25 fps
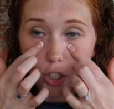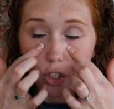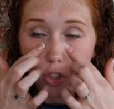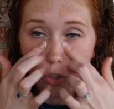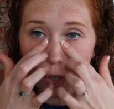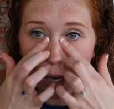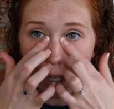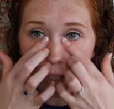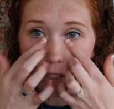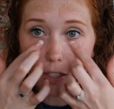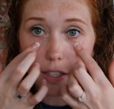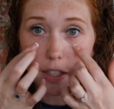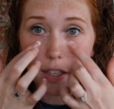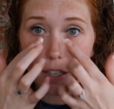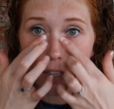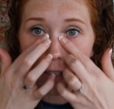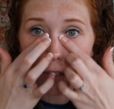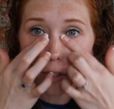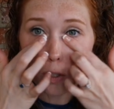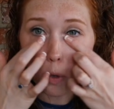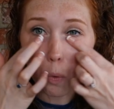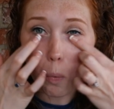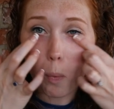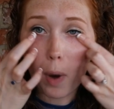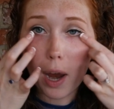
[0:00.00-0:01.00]

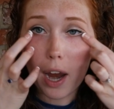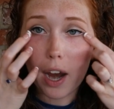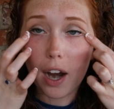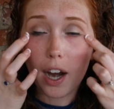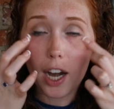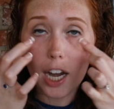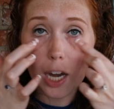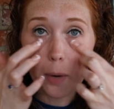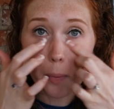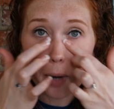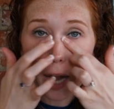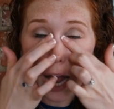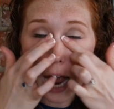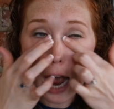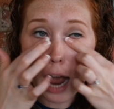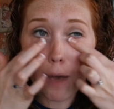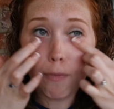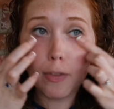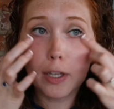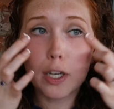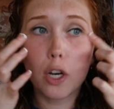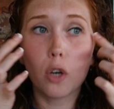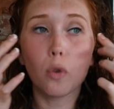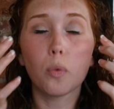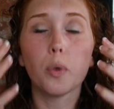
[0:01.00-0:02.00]
dresses where it would
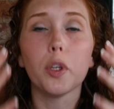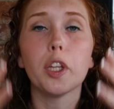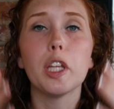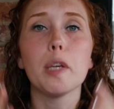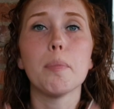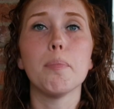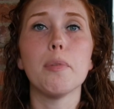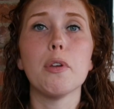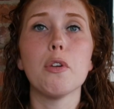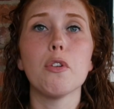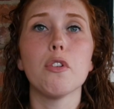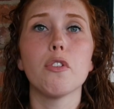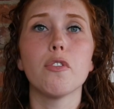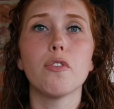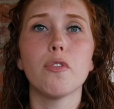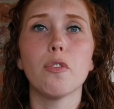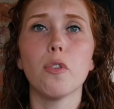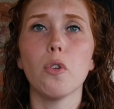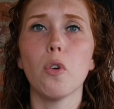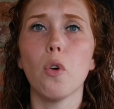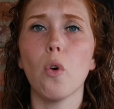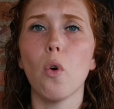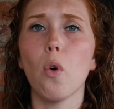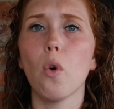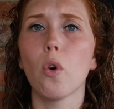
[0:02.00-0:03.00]
have like a really
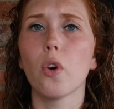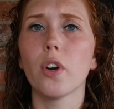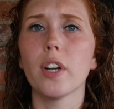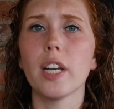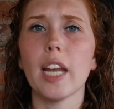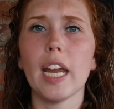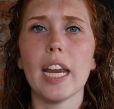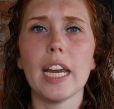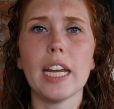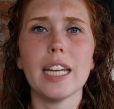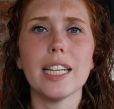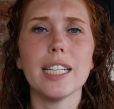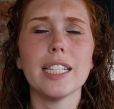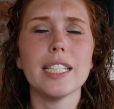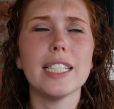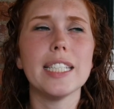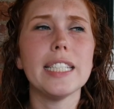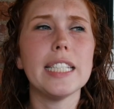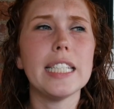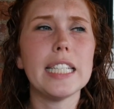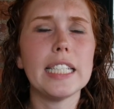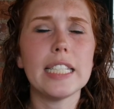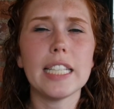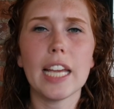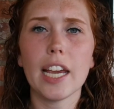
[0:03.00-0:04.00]
beautiful ornate
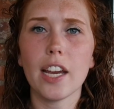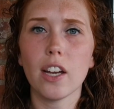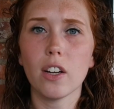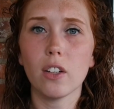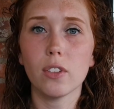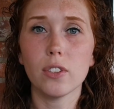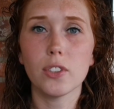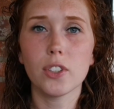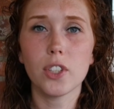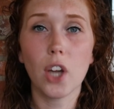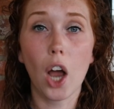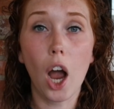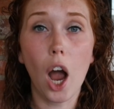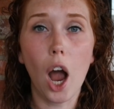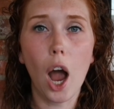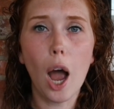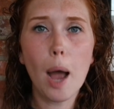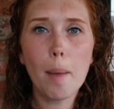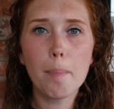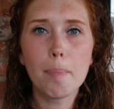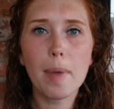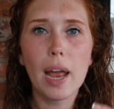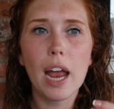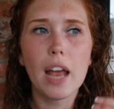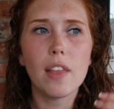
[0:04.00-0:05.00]
detailed
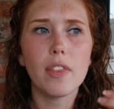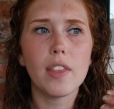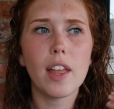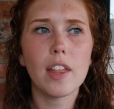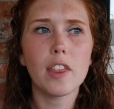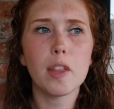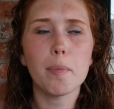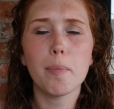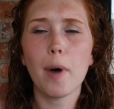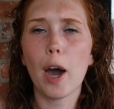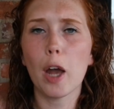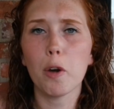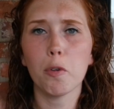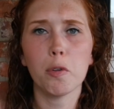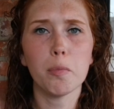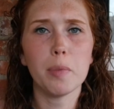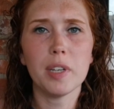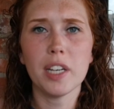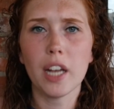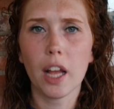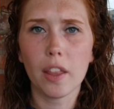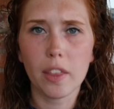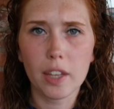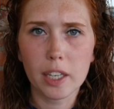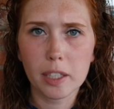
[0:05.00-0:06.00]
top and then the bottom would
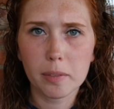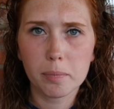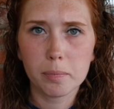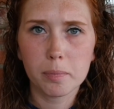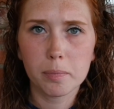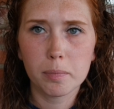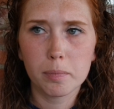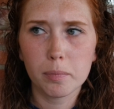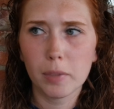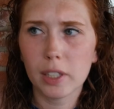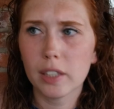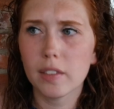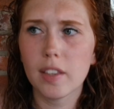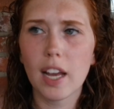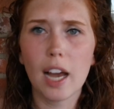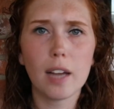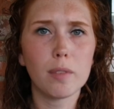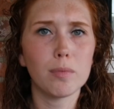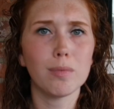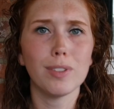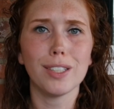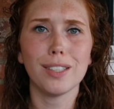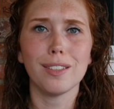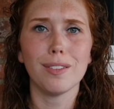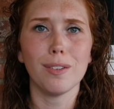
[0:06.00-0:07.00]
be nothing. Like
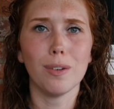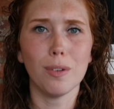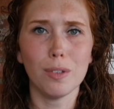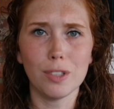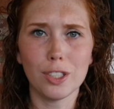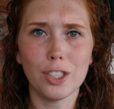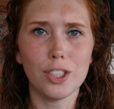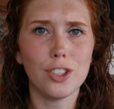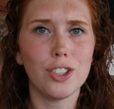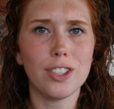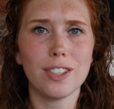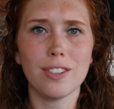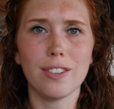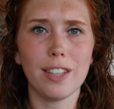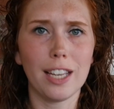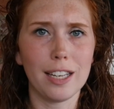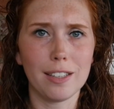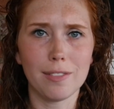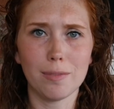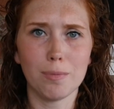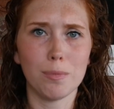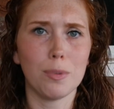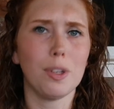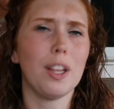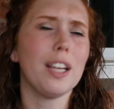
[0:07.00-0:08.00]
that, like you just
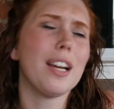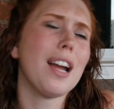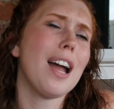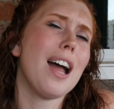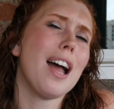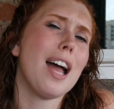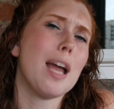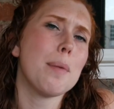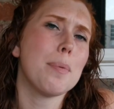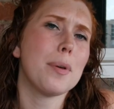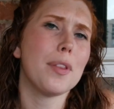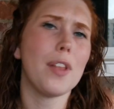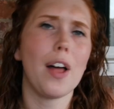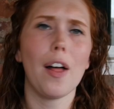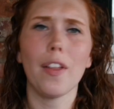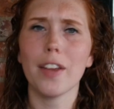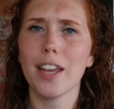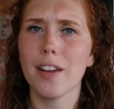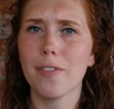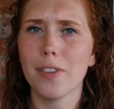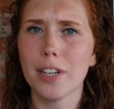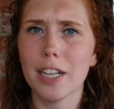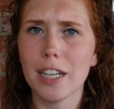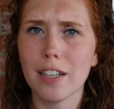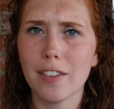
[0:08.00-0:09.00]
like, we're like, I put all the
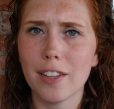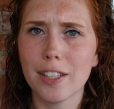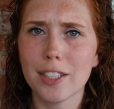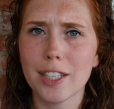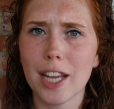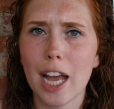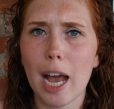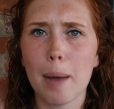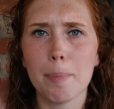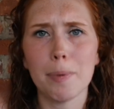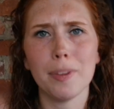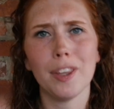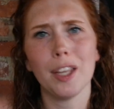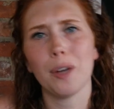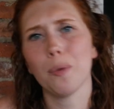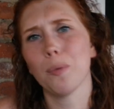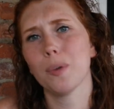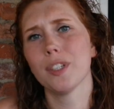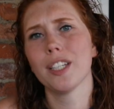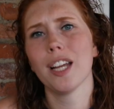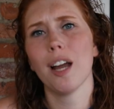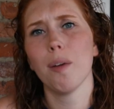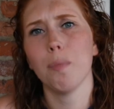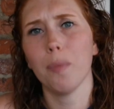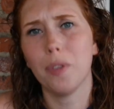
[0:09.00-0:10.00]
effort into the top and like,
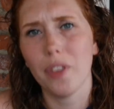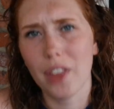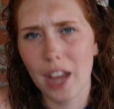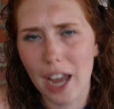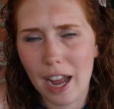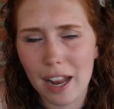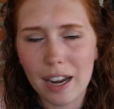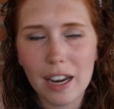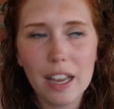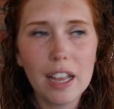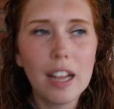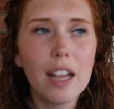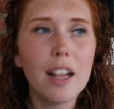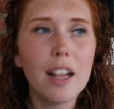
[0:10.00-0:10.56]
we're done with that.